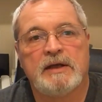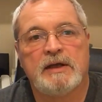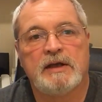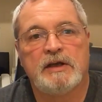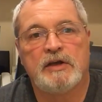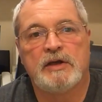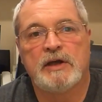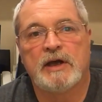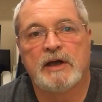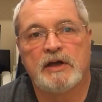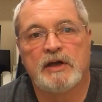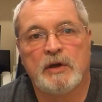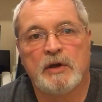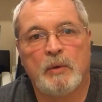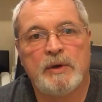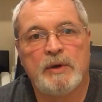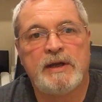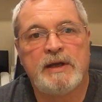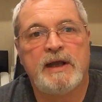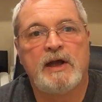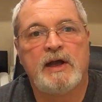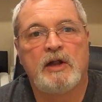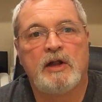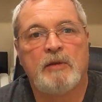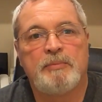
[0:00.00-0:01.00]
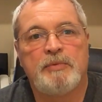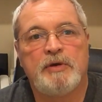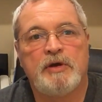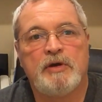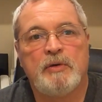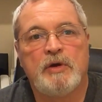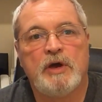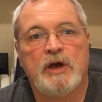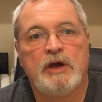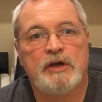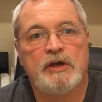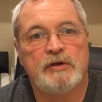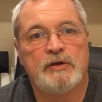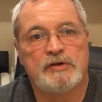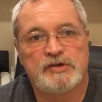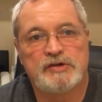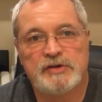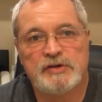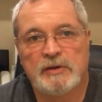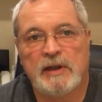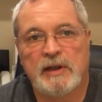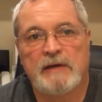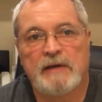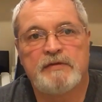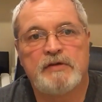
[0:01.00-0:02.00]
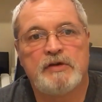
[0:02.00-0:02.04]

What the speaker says: You got no one to help you. You still have